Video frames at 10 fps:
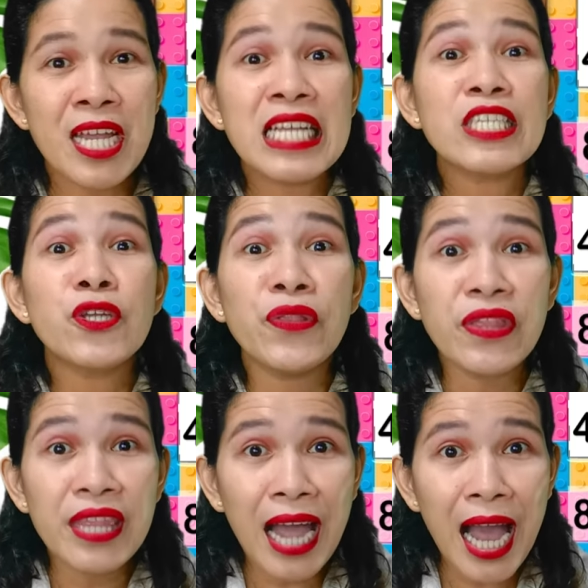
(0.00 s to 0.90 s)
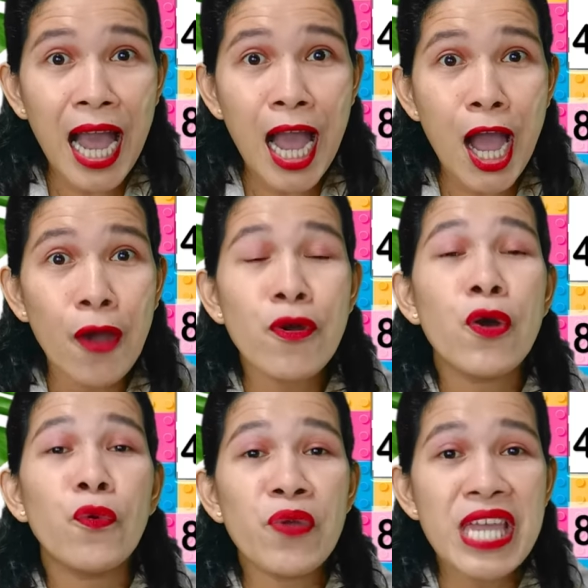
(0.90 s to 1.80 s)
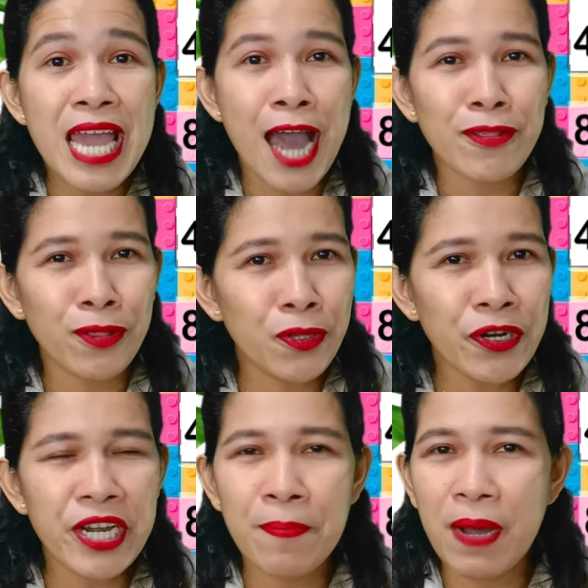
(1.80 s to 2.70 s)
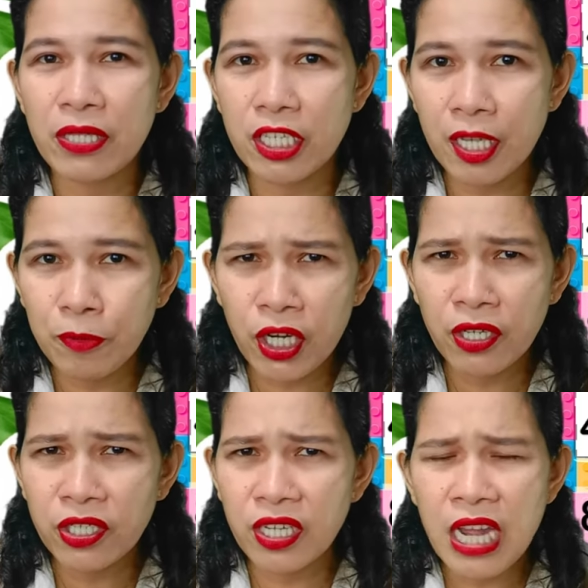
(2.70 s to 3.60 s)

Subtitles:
So now we had learned about the subtraction,